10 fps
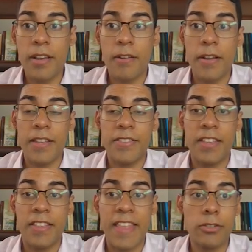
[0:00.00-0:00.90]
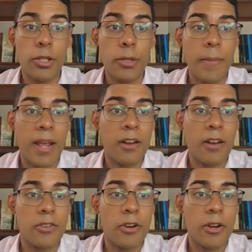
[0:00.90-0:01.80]
we're here in the download
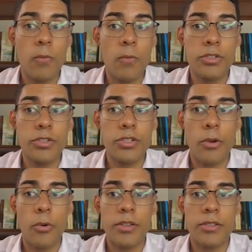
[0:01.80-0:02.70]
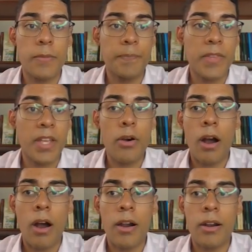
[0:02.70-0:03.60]
manager, it will show us
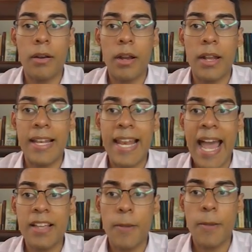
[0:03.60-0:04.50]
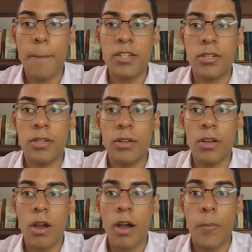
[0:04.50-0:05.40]
how our last
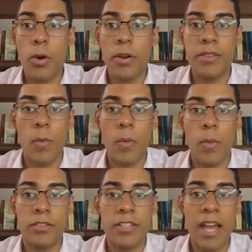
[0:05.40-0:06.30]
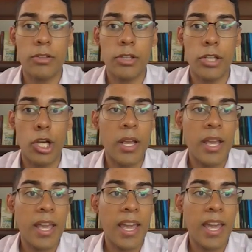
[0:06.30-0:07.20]
submission, the report that we want to
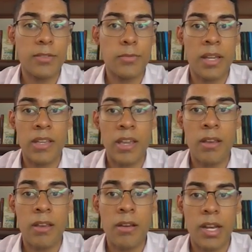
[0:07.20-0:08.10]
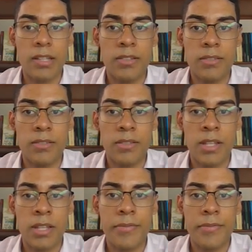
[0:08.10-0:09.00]
download, is. We can see here that it's
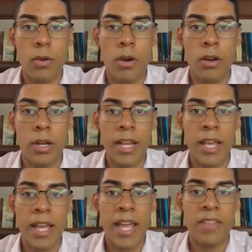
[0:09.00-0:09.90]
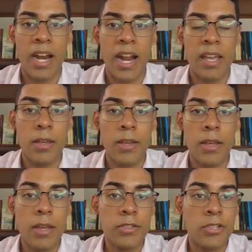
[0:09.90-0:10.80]
this one, the quarterly, and that
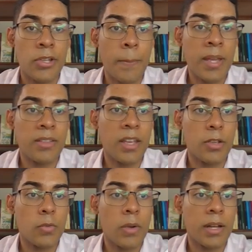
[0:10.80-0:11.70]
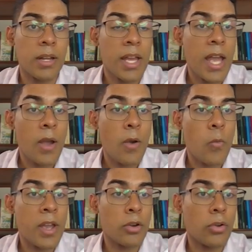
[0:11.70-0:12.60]
I submitted this one.
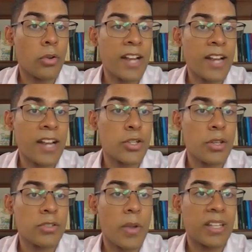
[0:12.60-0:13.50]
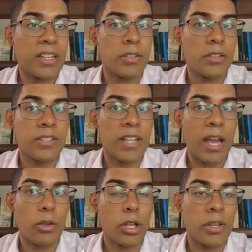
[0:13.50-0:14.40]
We go to actions, so we click
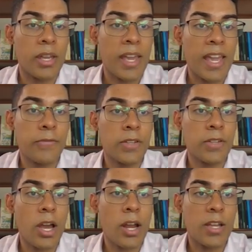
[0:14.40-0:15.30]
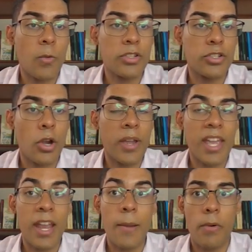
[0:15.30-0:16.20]
on download. If not, it will
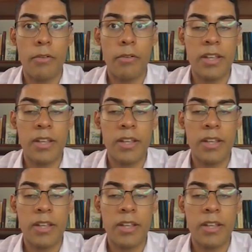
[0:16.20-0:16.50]
show in